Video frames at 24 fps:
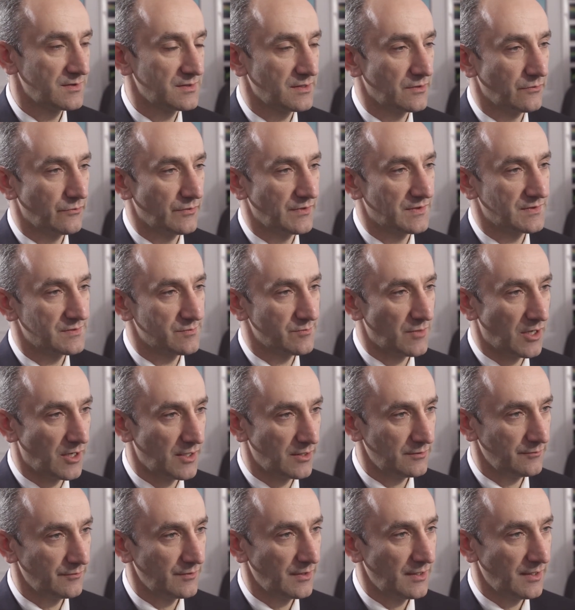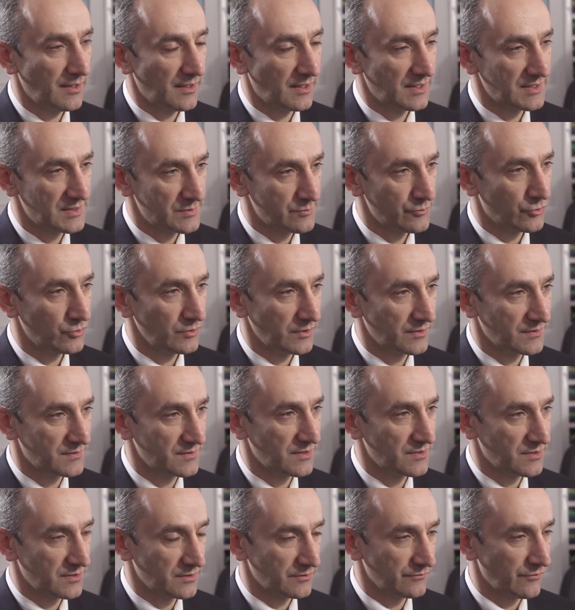So with SMILE, a small
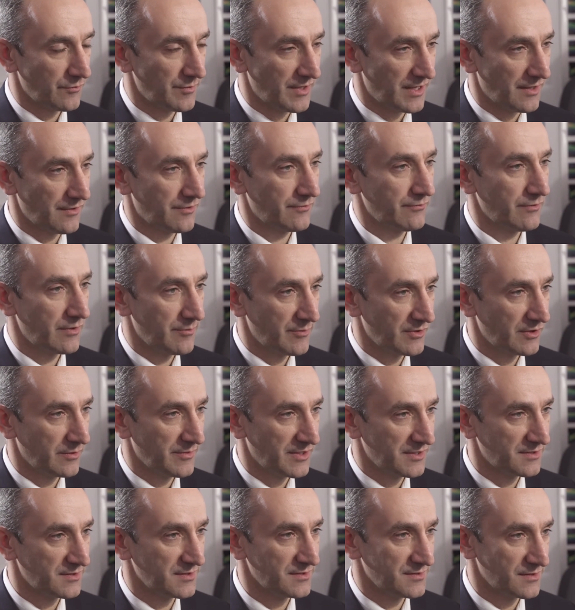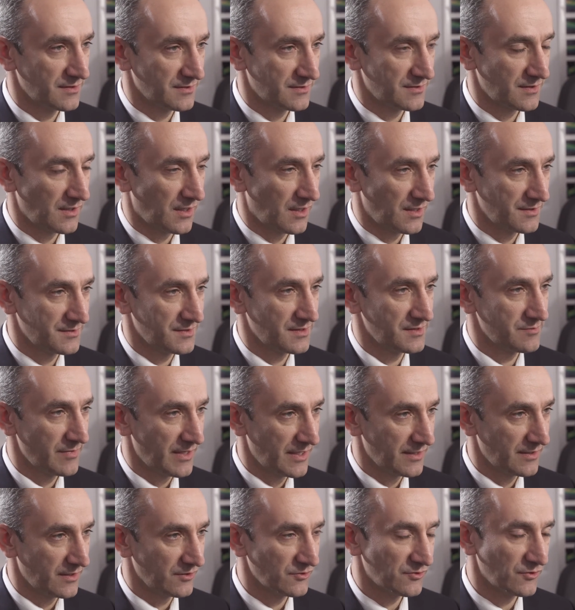incision of about three millimetres in size is
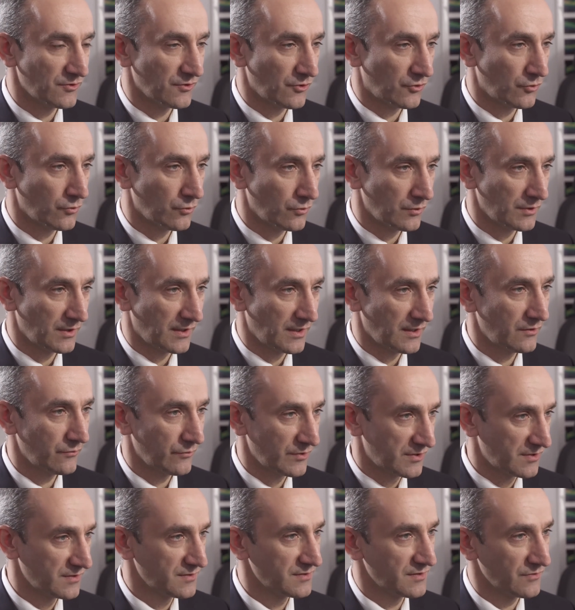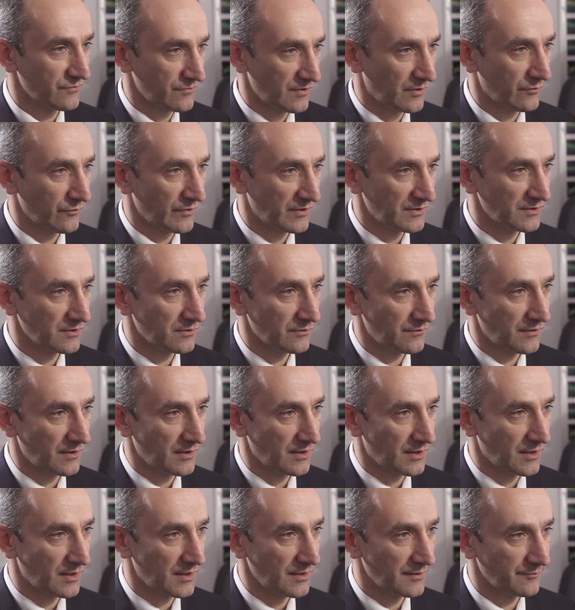made into the cornea, which is the front window of
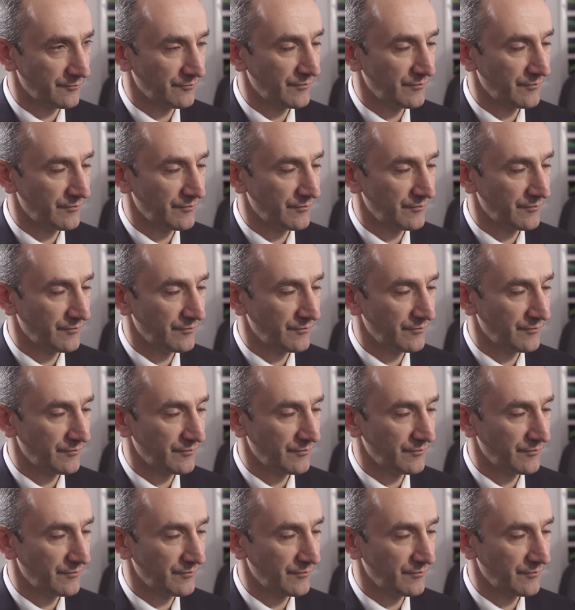the eye.